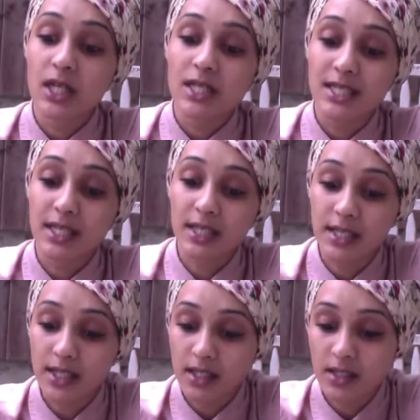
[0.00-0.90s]

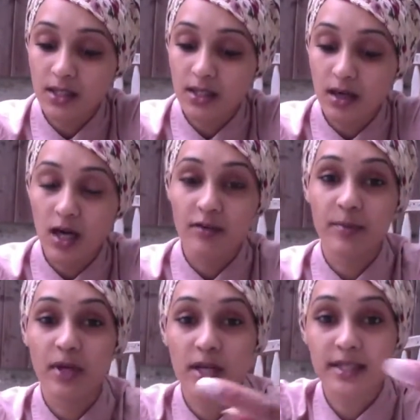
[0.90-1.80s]
Secondly, I've
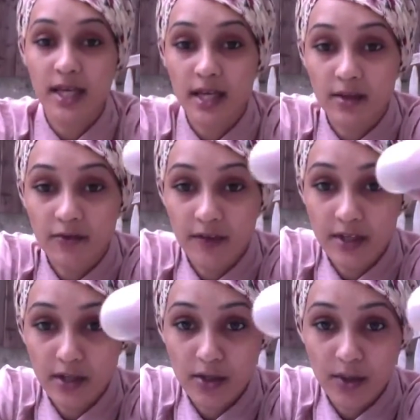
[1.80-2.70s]
applied a
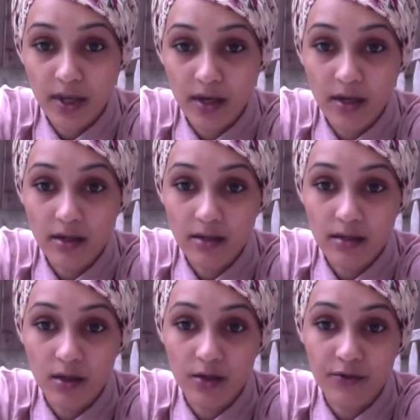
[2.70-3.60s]
thin coat here
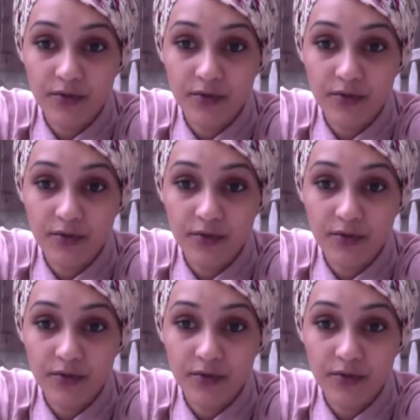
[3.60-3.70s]
of